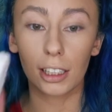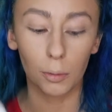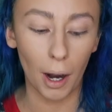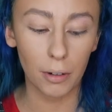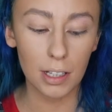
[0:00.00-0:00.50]
the
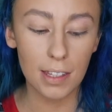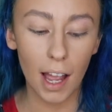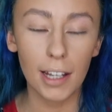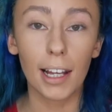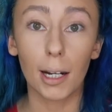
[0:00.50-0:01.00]
rounded
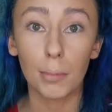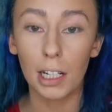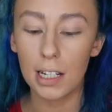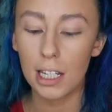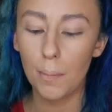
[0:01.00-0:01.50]
side and I'm
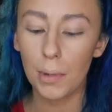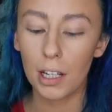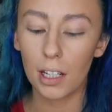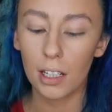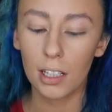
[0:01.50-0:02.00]
gonna dip
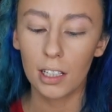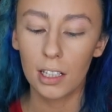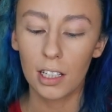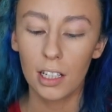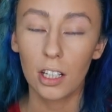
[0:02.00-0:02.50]
in
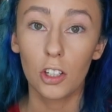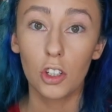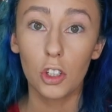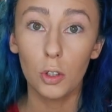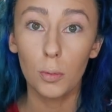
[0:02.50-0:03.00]

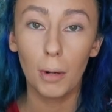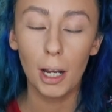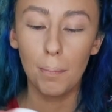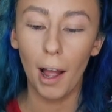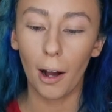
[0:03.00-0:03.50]
to
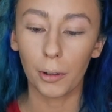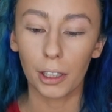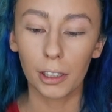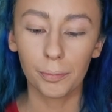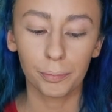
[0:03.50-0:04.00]
my
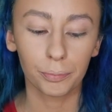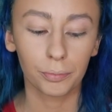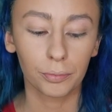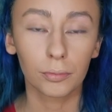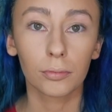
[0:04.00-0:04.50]
powder.
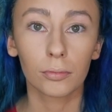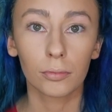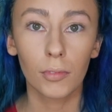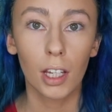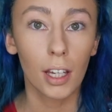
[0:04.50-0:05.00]

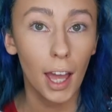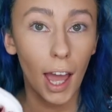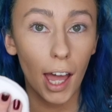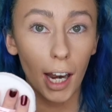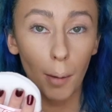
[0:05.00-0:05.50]

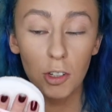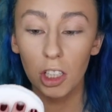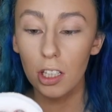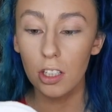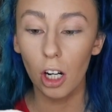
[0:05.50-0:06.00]
And I'm just
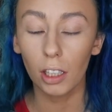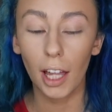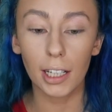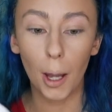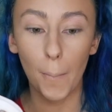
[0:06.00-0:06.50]
gonna start
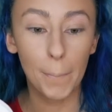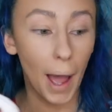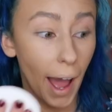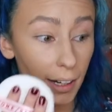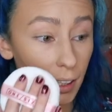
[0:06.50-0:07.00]
like
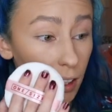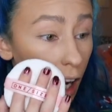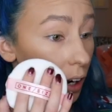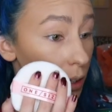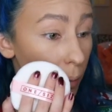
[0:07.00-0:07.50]
patting it
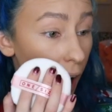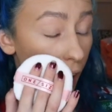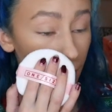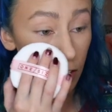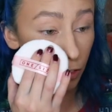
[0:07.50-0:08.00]
under
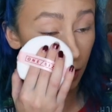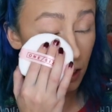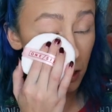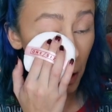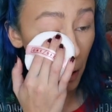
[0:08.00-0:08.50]
my eyes first.